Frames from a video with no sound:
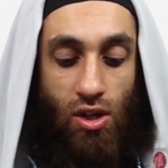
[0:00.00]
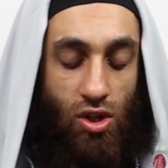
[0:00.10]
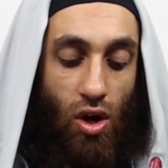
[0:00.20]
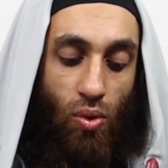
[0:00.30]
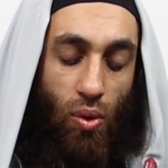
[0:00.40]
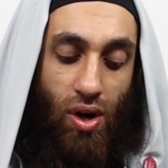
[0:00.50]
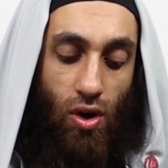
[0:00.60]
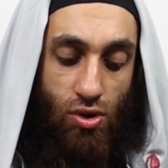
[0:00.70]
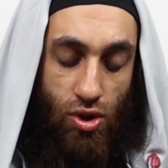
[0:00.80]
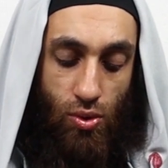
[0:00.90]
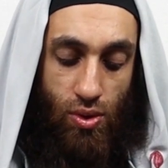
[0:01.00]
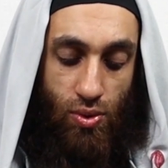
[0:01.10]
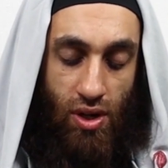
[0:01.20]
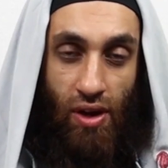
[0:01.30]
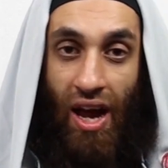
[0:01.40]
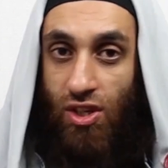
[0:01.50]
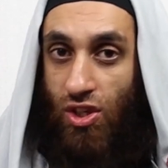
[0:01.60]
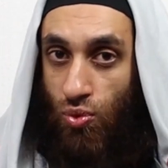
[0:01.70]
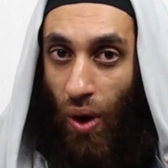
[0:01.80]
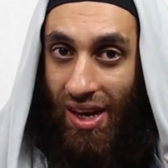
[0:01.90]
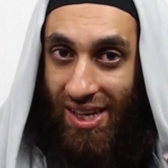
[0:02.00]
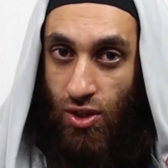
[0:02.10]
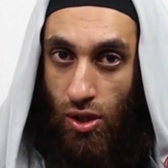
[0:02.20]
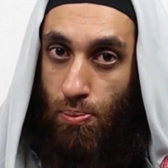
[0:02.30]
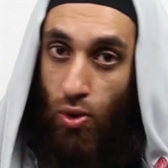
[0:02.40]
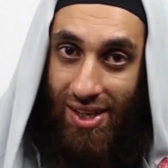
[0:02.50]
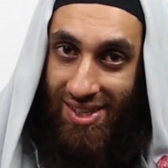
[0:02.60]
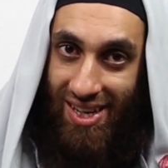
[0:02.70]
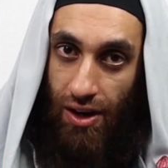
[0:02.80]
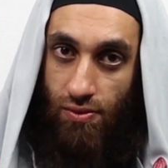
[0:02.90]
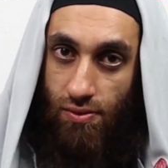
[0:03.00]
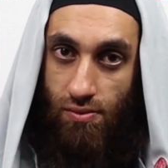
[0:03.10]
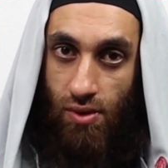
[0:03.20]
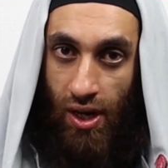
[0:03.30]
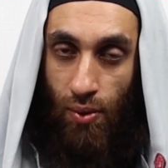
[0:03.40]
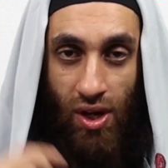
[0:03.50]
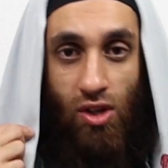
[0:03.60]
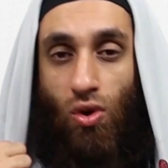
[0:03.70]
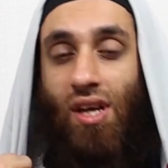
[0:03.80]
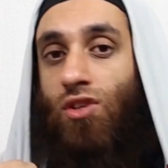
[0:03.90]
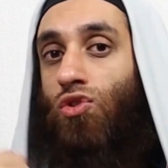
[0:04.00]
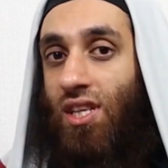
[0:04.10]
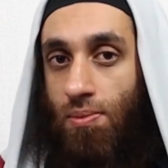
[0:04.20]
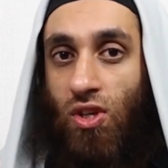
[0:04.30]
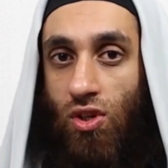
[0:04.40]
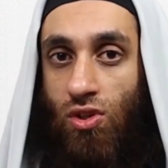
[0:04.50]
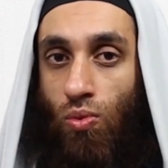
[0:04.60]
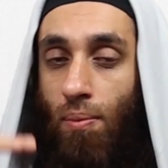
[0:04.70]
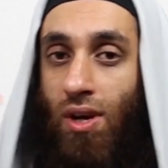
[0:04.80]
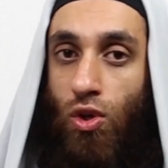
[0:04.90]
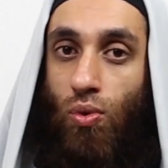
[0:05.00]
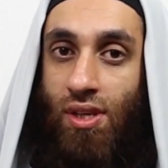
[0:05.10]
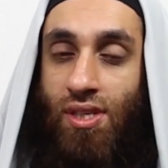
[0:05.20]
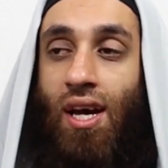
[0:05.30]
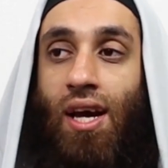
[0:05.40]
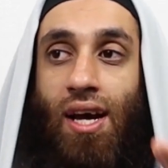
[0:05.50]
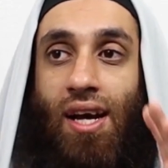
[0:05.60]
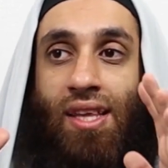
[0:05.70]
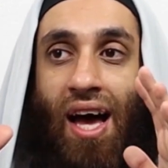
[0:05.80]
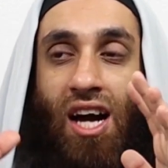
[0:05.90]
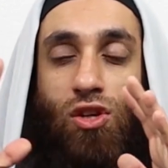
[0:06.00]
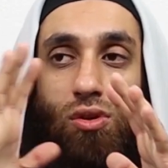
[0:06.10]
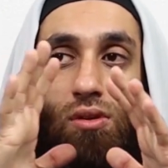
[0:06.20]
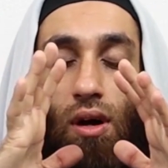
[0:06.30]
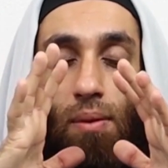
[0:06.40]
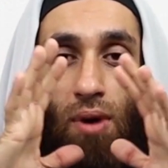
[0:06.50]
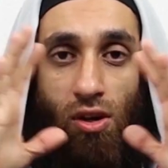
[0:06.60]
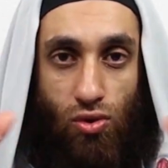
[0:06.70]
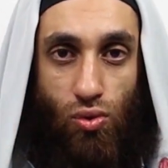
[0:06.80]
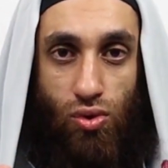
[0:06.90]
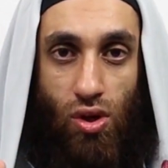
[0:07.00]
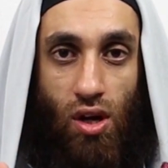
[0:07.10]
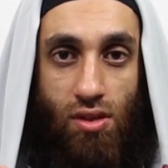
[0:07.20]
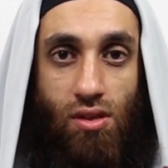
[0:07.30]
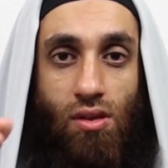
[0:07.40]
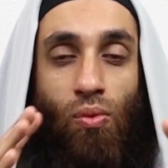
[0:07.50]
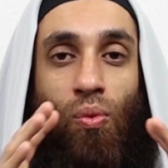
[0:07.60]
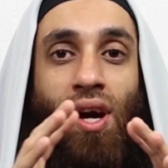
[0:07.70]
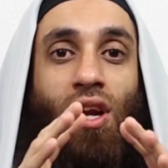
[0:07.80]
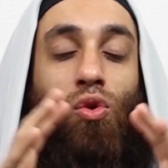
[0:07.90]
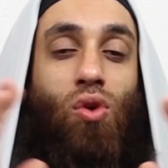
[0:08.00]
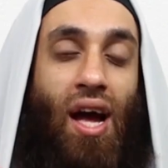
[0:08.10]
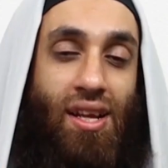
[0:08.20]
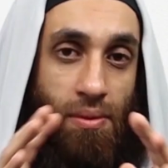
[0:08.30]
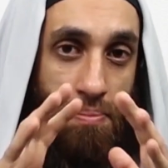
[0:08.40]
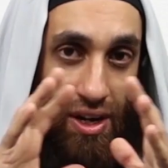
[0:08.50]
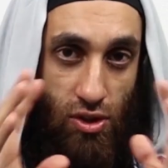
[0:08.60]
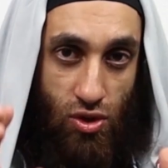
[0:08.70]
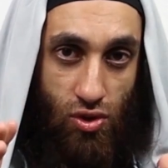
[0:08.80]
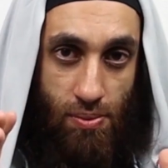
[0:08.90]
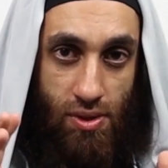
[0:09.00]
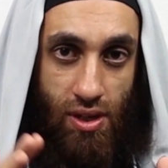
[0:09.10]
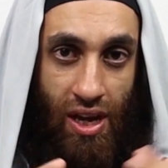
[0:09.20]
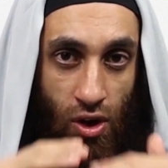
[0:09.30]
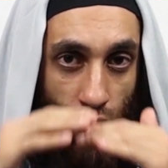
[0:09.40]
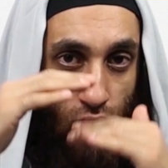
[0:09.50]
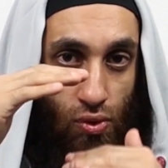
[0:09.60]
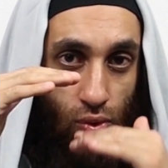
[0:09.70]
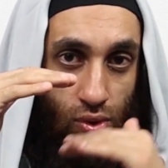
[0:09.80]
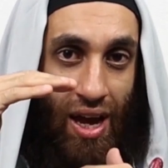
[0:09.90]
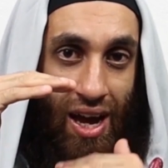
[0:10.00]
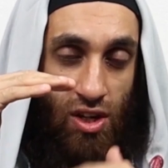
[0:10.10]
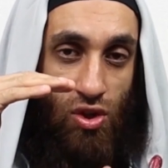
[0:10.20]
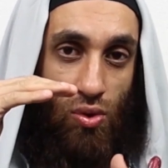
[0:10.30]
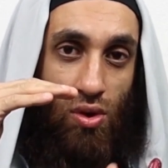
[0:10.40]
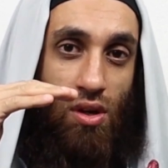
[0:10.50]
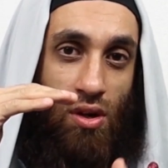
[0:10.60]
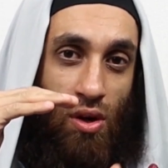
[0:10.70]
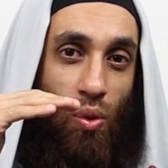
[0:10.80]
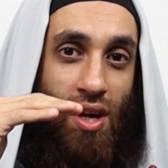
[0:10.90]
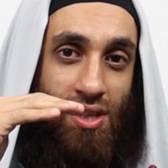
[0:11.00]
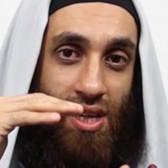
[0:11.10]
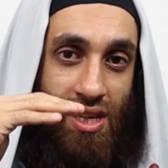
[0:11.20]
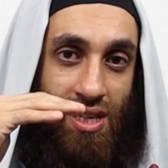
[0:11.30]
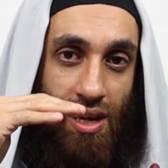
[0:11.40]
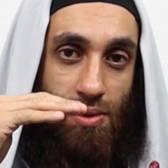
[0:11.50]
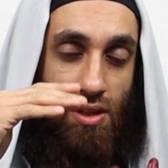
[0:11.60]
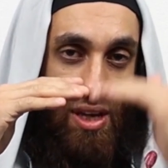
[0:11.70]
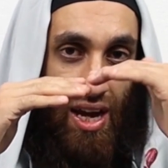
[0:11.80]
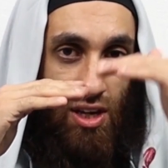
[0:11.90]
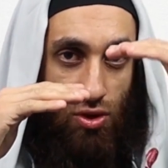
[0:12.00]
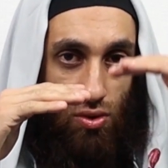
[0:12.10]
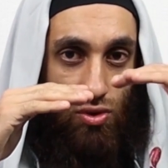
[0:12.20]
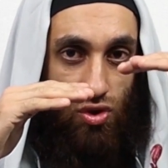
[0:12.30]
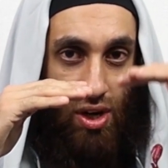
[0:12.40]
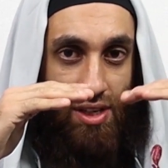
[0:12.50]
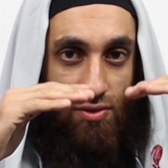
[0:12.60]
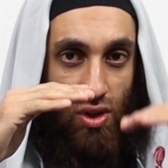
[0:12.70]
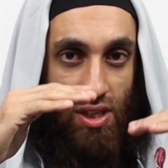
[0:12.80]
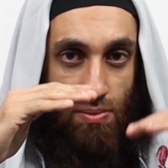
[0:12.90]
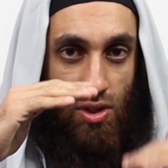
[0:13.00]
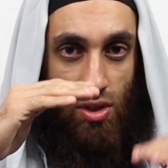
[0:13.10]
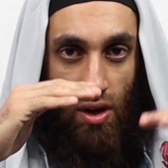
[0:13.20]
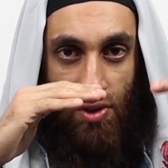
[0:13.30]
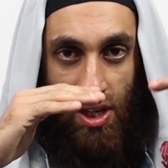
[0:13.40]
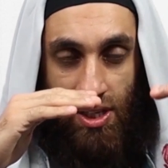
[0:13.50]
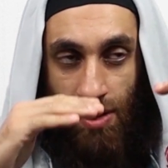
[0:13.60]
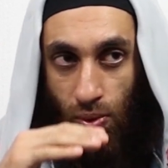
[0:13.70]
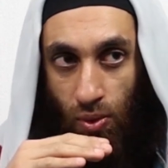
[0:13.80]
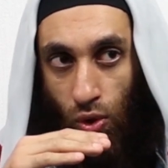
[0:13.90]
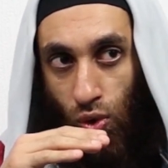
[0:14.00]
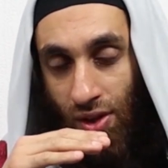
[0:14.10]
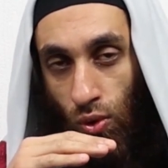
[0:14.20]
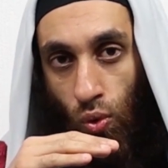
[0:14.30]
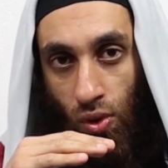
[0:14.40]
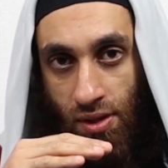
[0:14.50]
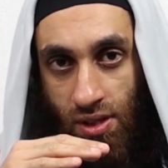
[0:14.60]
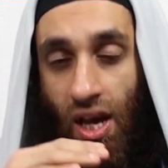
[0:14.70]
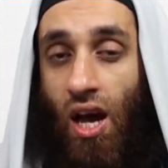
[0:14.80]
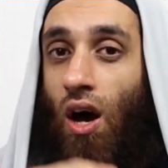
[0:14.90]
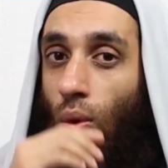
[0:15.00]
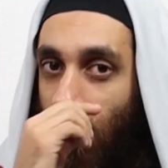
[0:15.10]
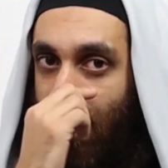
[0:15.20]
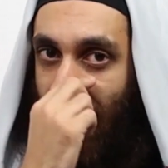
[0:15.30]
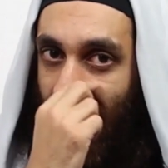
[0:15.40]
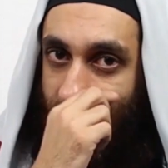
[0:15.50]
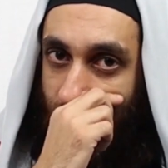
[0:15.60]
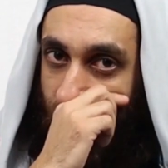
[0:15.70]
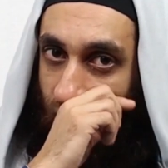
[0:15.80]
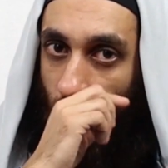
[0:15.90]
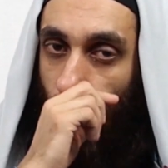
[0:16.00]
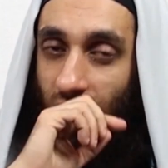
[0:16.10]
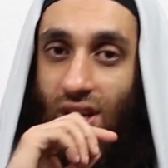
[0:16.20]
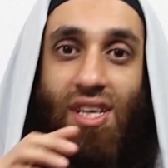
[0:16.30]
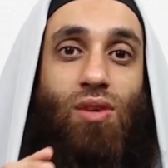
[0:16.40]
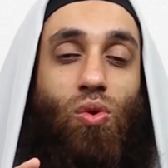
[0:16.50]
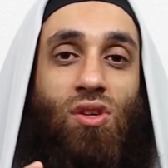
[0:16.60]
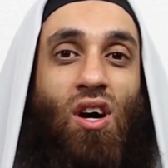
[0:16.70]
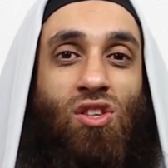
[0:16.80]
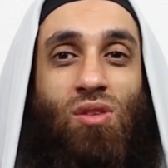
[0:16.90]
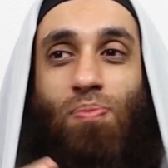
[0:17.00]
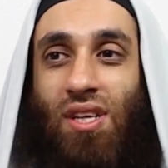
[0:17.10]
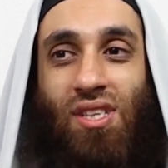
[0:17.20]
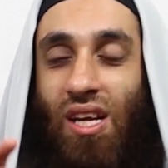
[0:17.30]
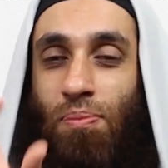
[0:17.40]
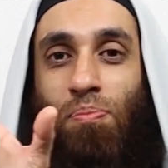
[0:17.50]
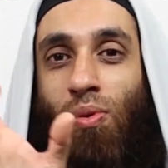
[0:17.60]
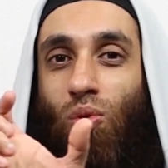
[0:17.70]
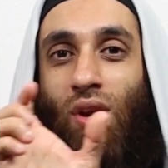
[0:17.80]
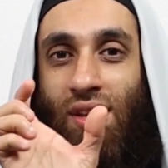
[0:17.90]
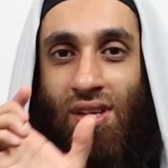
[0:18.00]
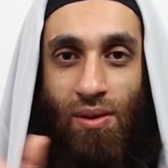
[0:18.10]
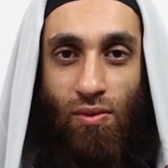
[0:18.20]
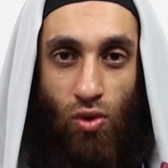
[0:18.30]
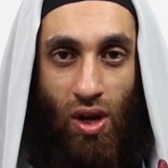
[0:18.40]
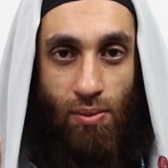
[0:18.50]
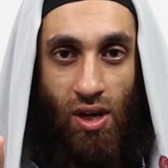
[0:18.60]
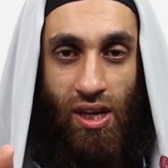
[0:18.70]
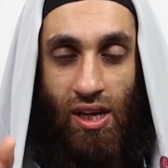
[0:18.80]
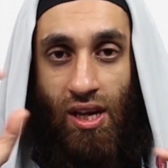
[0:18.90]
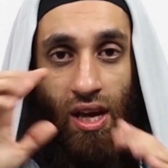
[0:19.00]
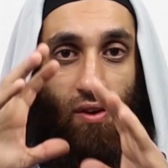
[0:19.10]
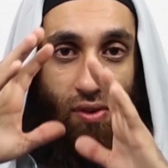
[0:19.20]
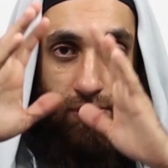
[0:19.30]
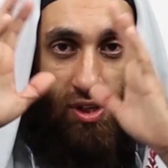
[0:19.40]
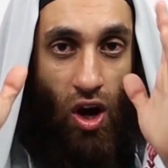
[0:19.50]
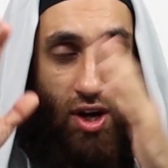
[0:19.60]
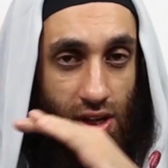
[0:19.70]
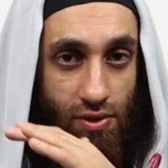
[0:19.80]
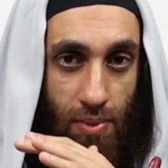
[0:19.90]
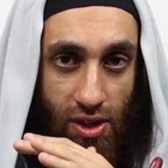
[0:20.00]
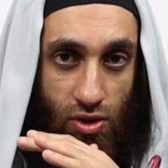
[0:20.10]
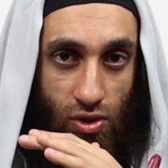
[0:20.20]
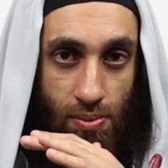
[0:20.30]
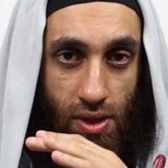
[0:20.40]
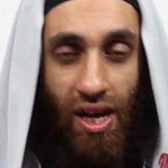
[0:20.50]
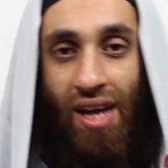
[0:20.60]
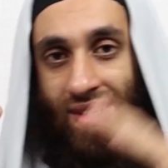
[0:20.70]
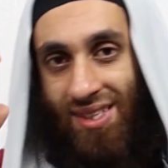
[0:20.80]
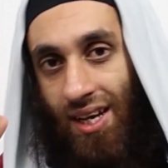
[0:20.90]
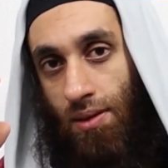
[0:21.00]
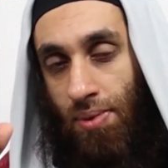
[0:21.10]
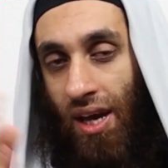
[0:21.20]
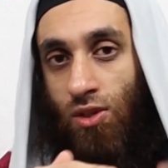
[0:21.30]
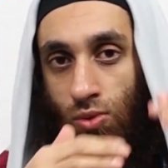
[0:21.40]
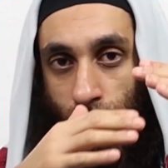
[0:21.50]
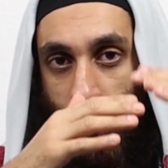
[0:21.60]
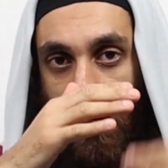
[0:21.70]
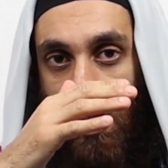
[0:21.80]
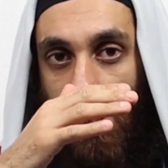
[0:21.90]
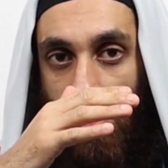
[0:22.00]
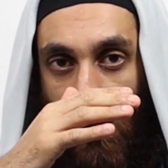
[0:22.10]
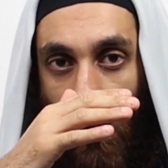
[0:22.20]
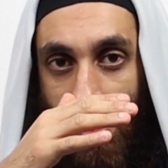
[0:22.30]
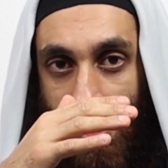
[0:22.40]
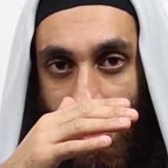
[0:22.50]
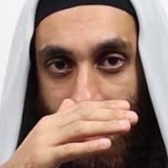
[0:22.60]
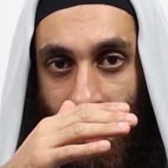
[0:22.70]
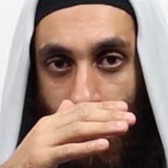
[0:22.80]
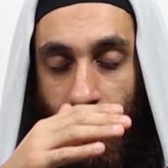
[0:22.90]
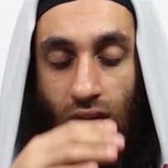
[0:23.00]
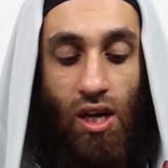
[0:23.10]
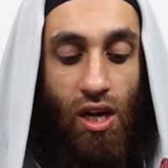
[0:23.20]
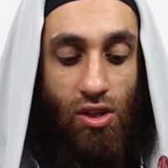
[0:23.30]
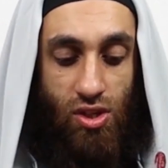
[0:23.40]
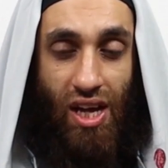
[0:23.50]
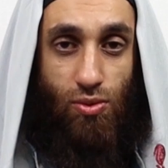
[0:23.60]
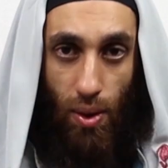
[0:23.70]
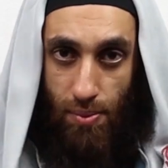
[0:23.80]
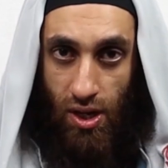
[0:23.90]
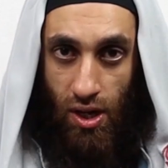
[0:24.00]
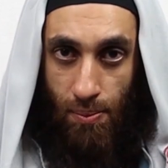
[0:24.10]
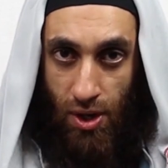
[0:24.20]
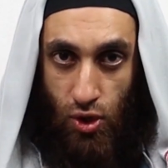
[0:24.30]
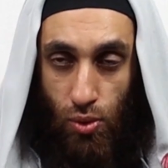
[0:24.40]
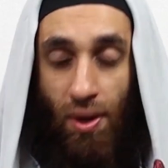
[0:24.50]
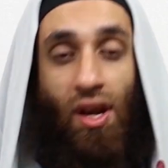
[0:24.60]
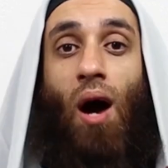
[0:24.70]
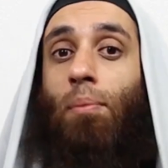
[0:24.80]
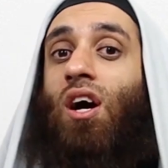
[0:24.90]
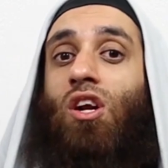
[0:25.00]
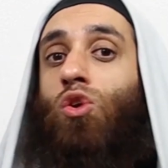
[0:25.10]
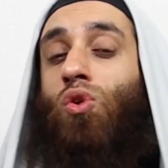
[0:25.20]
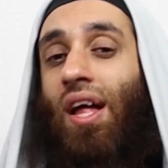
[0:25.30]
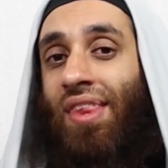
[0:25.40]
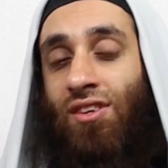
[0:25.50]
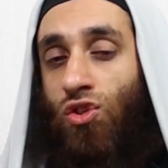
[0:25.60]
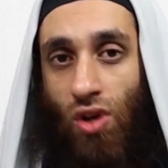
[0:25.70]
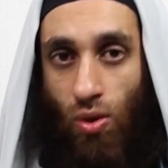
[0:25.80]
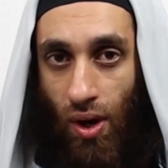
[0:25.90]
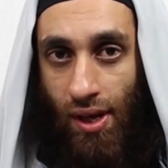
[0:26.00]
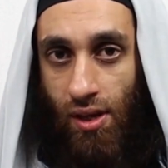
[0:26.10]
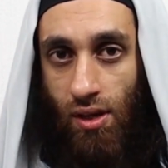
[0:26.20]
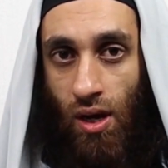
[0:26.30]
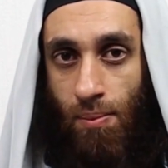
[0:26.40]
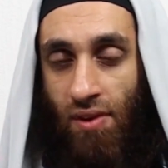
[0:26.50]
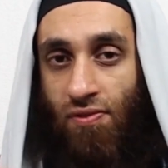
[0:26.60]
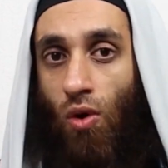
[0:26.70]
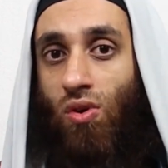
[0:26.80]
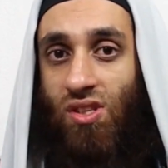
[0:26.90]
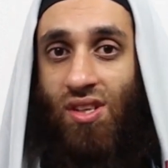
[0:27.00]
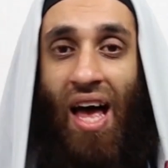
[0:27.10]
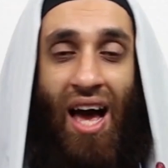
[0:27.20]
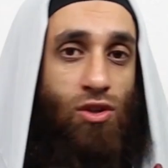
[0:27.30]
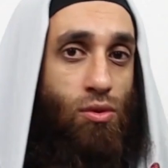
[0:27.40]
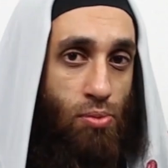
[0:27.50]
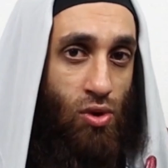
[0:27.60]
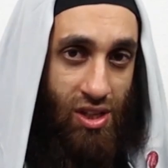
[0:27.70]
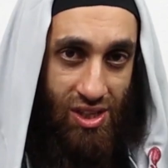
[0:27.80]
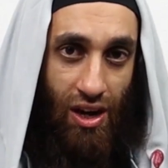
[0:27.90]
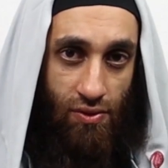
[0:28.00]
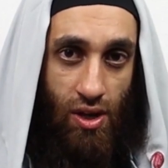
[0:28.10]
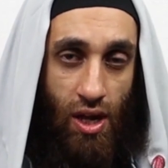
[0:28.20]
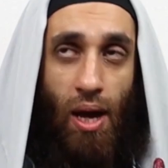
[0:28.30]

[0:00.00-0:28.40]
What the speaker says: So what we're going to do is we're going to actually dwell into the book itself. Okay, we're going to look at the transmission. So what I'm going to do is the actual makhtutat, we're going to look at the manuscripts and go through the actual riwayat al-kitab, the actual train of transmission of the kitab, and we'll look at the authors. Whereas in the last video, what I did was I just basically pulled out the name of Ghulam Khalil from the title of the manuscript and the second page, which was the riwayat al-kitab. So that's what I'm going to do. But now I'm not going to look at that straight away. I'm going to focus on the actual book itself.